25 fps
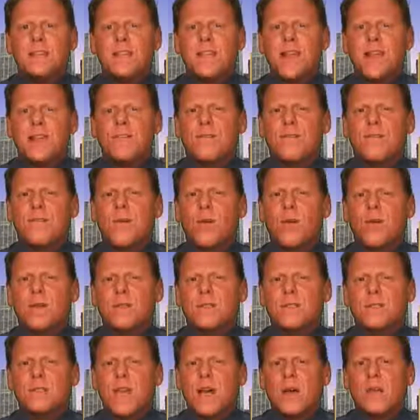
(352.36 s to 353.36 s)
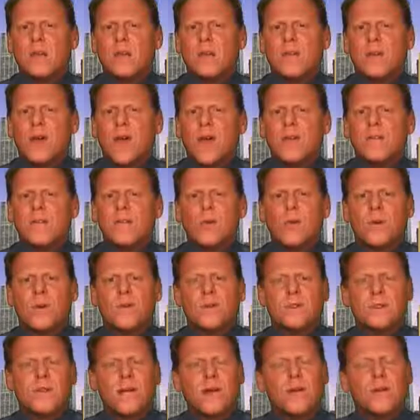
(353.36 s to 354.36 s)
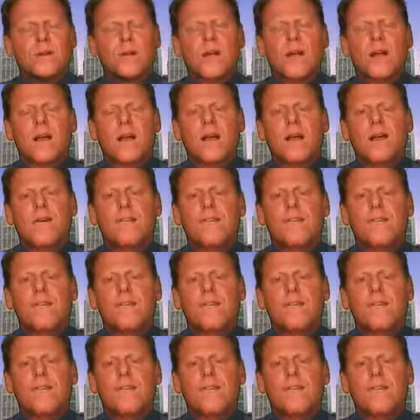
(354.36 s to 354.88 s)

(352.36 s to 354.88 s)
Is that a voiced sound or an unvoiced sound?